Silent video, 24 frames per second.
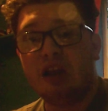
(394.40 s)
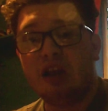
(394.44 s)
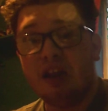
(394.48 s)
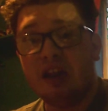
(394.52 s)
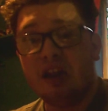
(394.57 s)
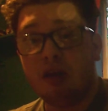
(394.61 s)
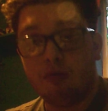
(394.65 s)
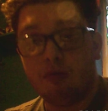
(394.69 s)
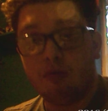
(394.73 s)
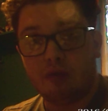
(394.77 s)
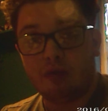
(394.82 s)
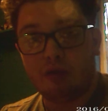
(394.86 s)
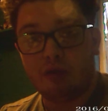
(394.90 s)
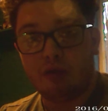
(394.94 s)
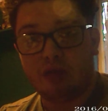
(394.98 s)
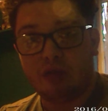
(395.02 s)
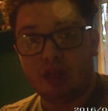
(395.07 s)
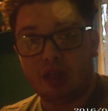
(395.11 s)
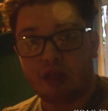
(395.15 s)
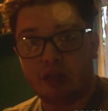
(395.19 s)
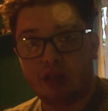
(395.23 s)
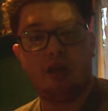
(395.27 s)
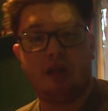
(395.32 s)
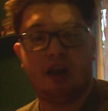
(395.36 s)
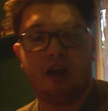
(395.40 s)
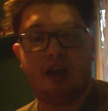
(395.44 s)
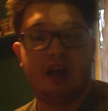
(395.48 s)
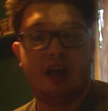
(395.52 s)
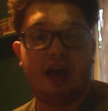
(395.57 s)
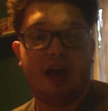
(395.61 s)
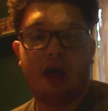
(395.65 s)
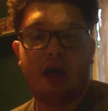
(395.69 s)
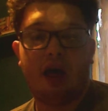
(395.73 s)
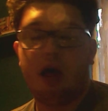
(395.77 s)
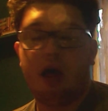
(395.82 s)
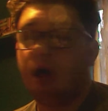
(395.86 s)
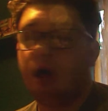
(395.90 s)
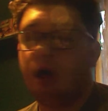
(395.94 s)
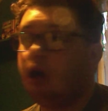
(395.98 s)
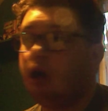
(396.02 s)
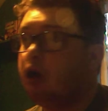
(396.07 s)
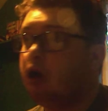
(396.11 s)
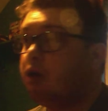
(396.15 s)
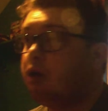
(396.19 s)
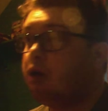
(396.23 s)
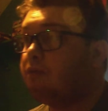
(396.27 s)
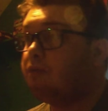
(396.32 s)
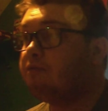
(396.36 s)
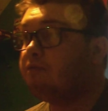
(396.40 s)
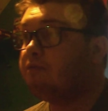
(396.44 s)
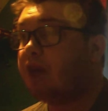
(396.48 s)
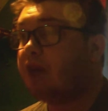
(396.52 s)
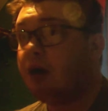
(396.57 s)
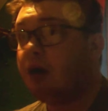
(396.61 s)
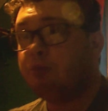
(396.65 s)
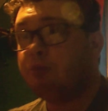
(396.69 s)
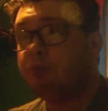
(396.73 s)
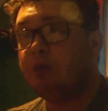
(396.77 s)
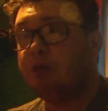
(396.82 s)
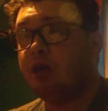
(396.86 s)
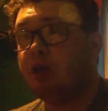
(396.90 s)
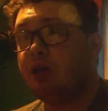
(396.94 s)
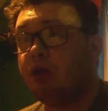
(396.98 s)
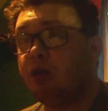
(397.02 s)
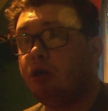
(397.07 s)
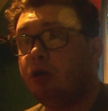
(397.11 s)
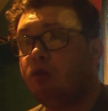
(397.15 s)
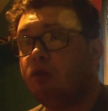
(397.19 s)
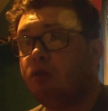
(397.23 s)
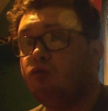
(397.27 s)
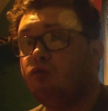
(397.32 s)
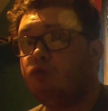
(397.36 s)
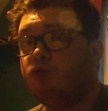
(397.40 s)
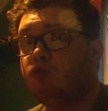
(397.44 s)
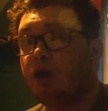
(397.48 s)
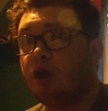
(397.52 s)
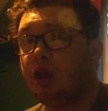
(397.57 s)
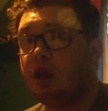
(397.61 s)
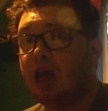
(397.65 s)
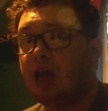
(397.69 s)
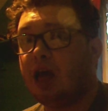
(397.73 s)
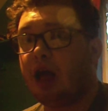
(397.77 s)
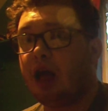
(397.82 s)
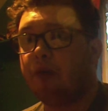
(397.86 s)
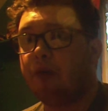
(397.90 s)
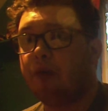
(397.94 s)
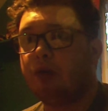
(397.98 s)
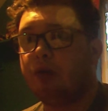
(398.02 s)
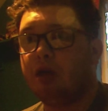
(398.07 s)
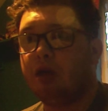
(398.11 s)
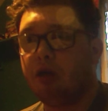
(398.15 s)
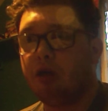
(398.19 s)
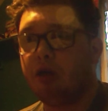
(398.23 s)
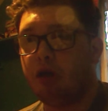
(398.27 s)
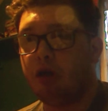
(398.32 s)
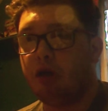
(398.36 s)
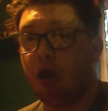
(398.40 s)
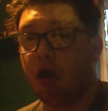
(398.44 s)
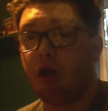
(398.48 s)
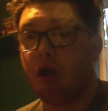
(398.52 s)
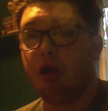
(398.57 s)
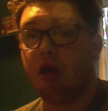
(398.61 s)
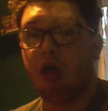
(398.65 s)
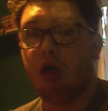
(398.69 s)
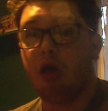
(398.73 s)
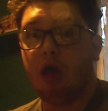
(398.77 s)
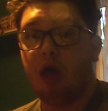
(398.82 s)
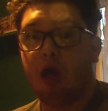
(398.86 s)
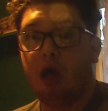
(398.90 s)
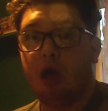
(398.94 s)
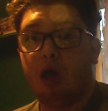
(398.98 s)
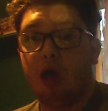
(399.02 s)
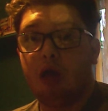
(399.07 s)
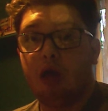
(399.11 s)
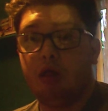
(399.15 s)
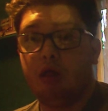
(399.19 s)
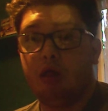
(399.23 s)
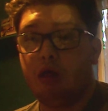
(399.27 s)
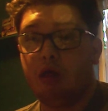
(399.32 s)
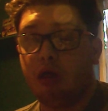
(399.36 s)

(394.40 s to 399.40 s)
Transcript: it's about gardening with disabilities, and it found me really happy.